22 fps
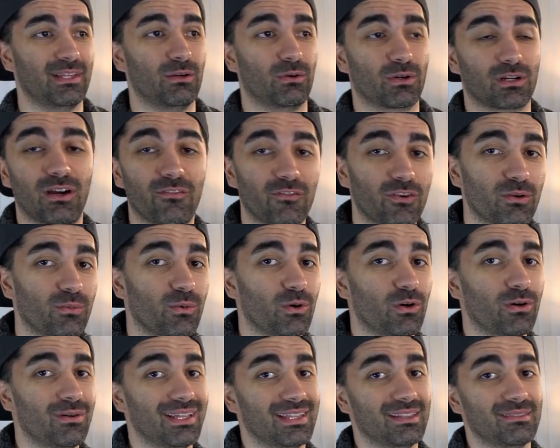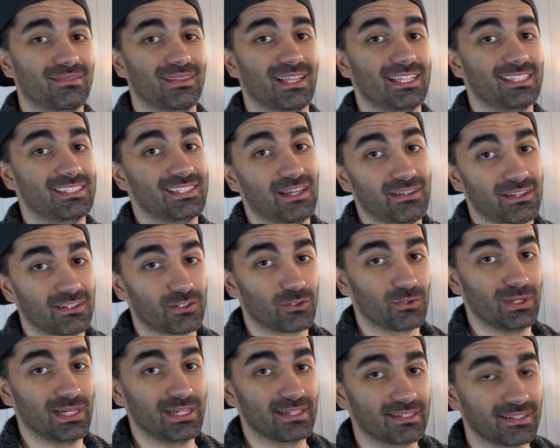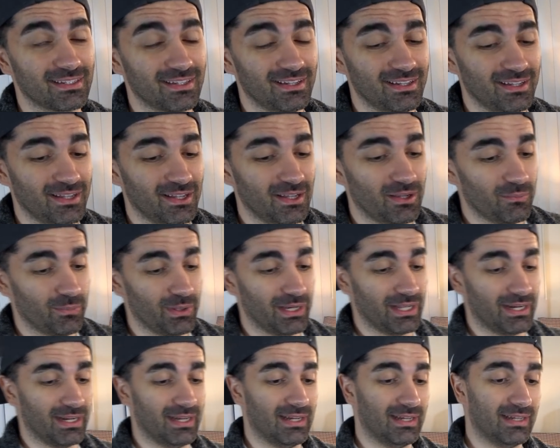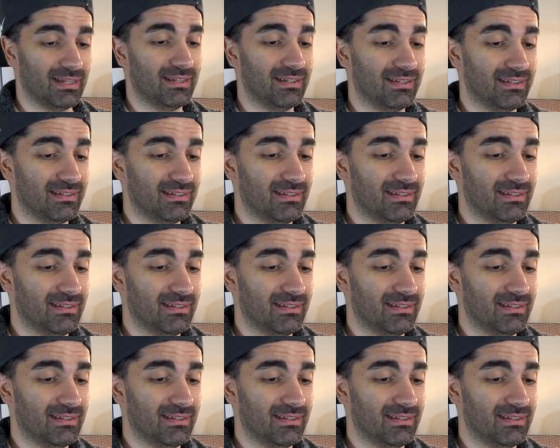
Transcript: they were comfortable and they sounded great. But uh,